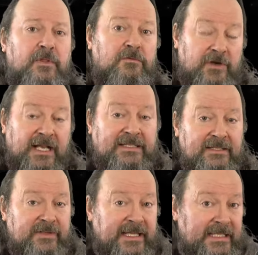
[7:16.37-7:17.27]

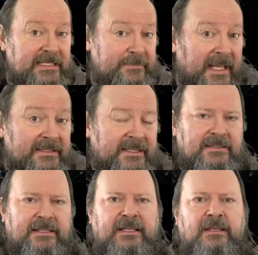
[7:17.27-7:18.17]
relatively
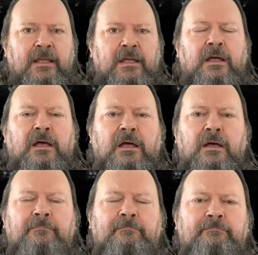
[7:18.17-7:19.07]
independently
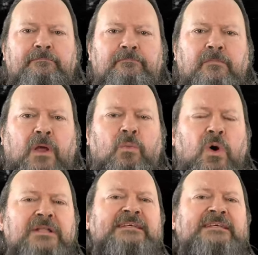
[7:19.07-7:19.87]
what